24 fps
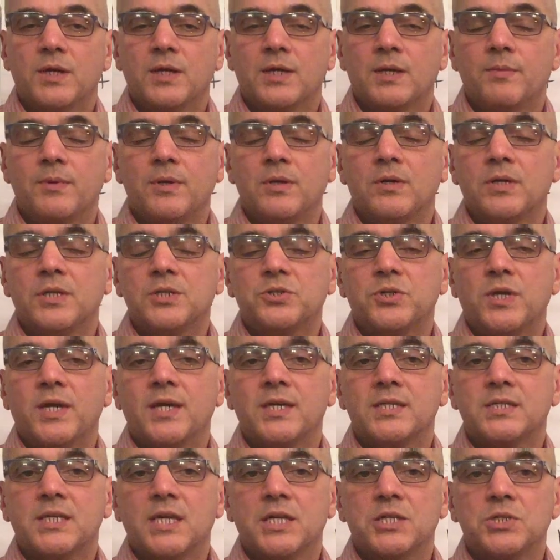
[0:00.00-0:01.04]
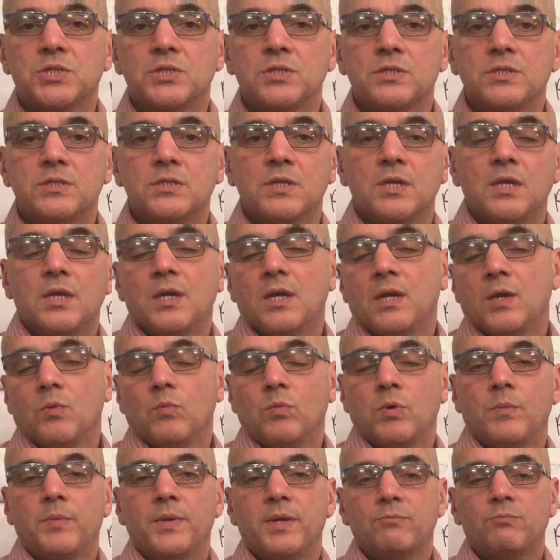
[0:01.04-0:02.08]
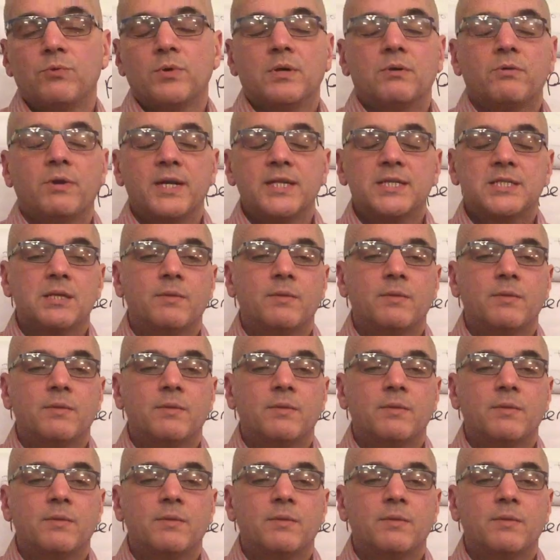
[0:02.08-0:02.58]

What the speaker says: come along and try our sessions. We'll be running